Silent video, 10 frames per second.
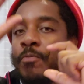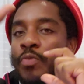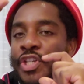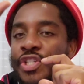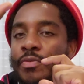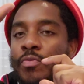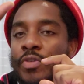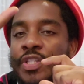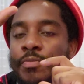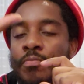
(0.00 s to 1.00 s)
which
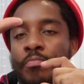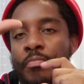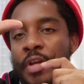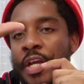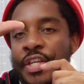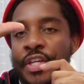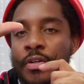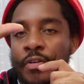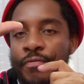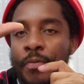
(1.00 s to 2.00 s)
was
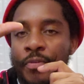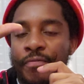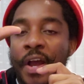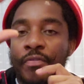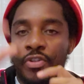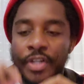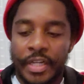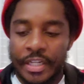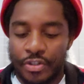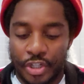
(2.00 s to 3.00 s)
yielded from the
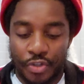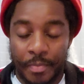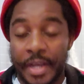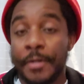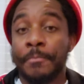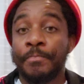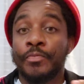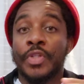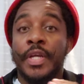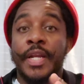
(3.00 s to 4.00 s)
500 interest you made.
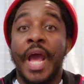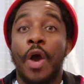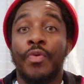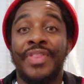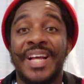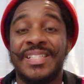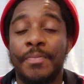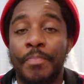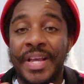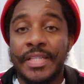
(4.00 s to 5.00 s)
Now, that's the
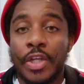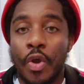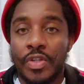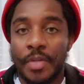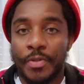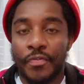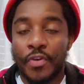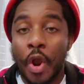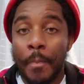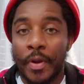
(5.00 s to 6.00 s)
basic concept
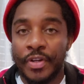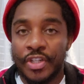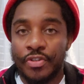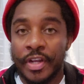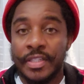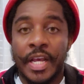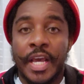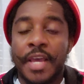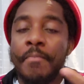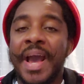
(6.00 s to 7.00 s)
of compound interest.
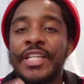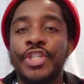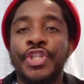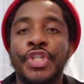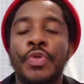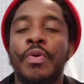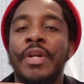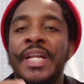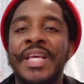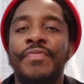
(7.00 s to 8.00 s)
Imagine you
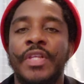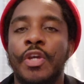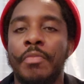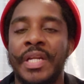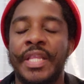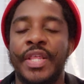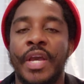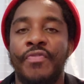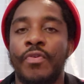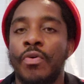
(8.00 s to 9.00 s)
leaving your money
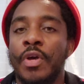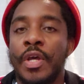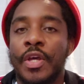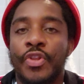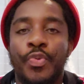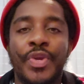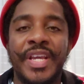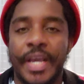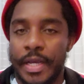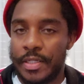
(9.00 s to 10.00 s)
there for 3
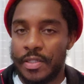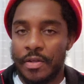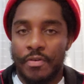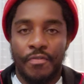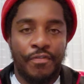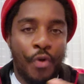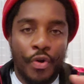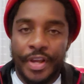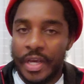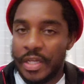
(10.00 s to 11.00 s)
years,
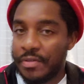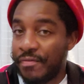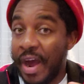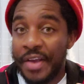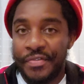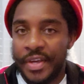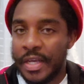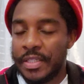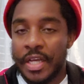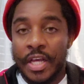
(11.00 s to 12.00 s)
4 years, 5
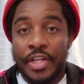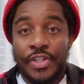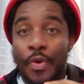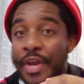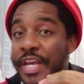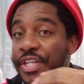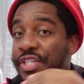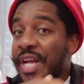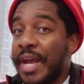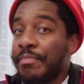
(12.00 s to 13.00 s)
years. So each
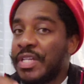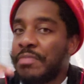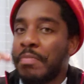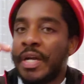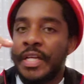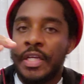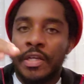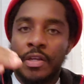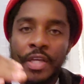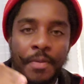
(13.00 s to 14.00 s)
time this
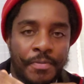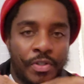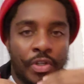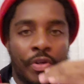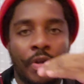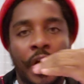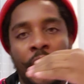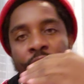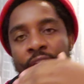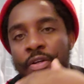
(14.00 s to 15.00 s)
money keeps
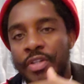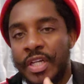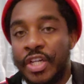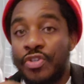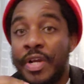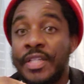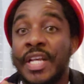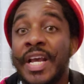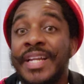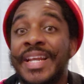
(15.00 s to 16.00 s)
yielding interest,
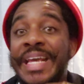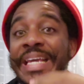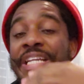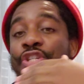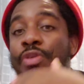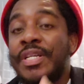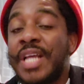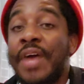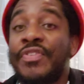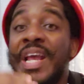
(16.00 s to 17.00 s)
the interest
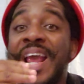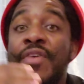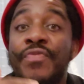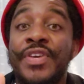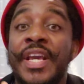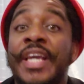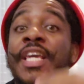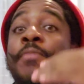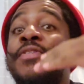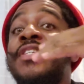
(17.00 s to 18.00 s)
after every year
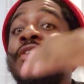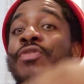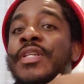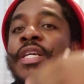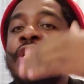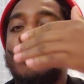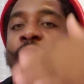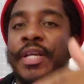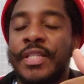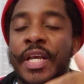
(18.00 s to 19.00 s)
keeps yielding
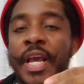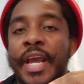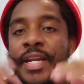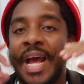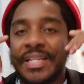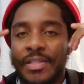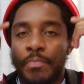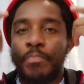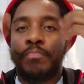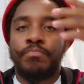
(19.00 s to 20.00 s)
interest, and that's
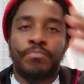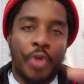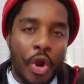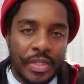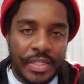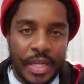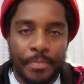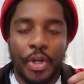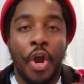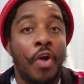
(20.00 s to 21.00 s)
the
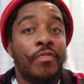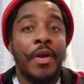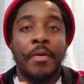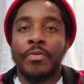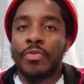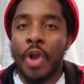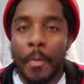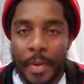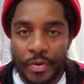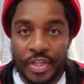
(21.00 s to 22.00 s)
concept of
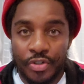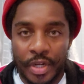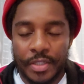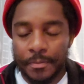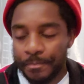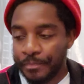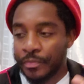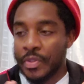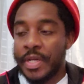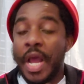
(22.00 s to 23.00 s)
compound interest.
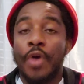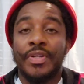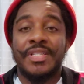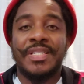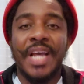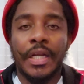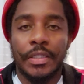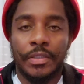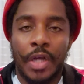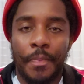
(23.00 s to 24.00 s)
Now, the
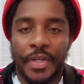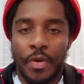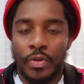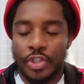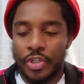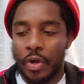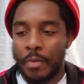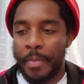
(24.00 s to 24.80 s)
second topic I want to talk